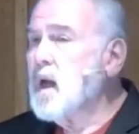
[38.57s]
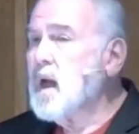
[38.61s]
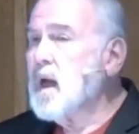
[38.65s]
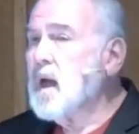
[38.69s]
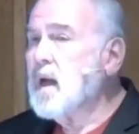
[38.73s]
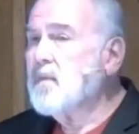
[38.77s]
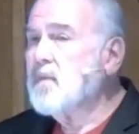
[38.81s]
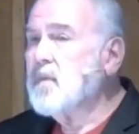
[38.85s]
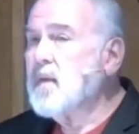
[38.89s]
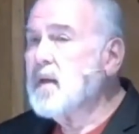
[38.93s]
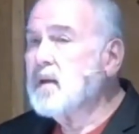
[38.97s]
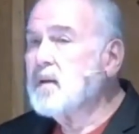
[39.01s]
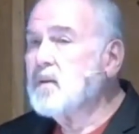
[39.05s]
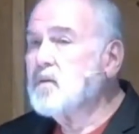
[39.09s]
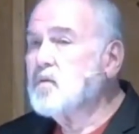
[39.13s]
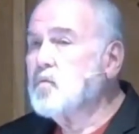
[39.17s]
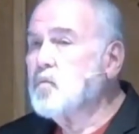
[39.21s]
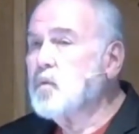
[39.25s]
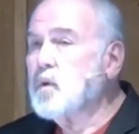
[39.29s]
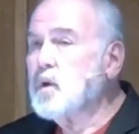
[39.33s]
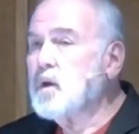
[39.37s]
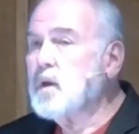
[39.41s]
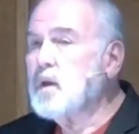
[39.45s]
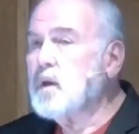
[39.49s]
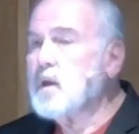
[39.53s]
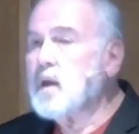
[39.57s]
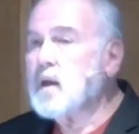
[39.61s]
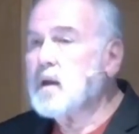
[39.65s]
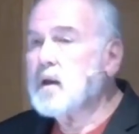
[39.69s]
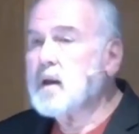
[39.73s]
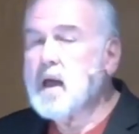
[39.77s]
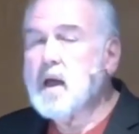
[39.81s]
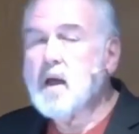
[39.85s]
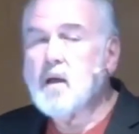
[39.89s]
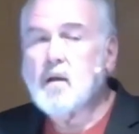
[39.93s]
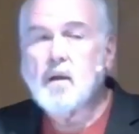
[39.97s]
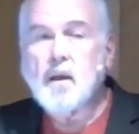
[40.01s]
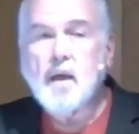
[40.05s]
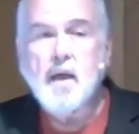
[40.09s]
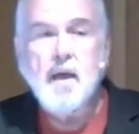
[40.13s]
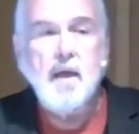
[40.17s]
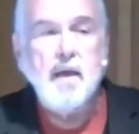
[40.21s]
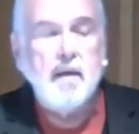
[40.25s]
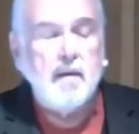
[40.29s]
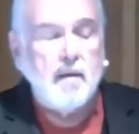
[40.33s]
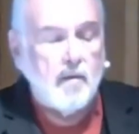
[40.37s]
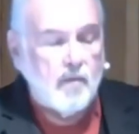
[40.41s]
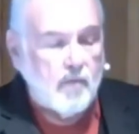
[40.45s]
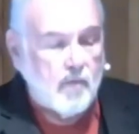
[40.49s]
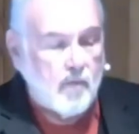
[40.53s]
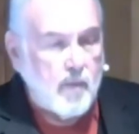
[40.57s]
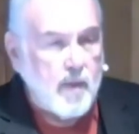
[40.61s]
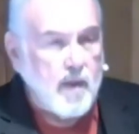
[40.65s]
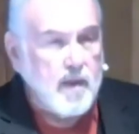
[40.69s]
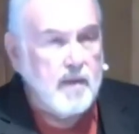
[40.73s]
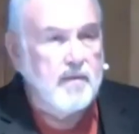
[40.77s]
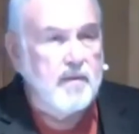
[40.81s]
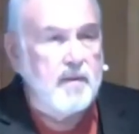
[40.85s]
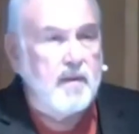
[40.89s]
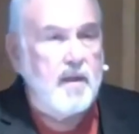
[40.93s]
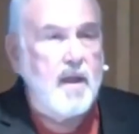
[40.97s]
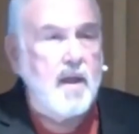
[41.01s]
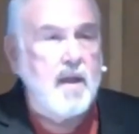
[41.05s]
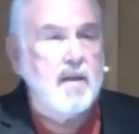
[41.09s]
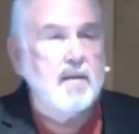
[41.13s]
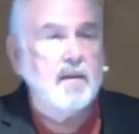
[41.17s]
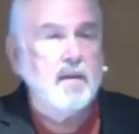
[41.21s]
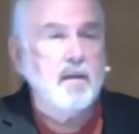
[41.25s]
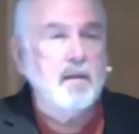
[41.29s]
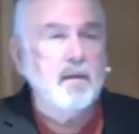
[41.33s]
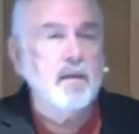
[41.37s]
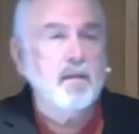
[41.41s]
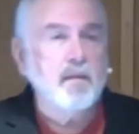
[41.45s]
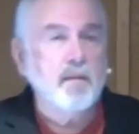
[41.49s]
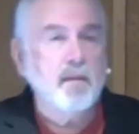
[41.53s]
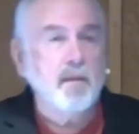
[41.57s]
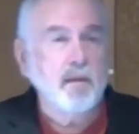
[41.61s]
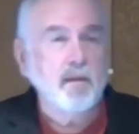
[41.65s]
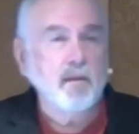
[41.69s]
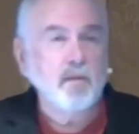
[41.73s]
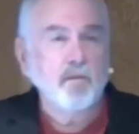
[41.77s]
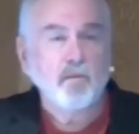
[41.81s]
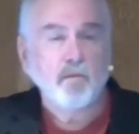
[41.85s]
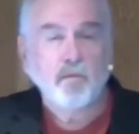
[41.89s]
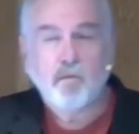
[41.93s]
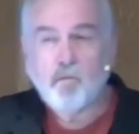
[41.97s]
And that is really an outline of a basic idea that is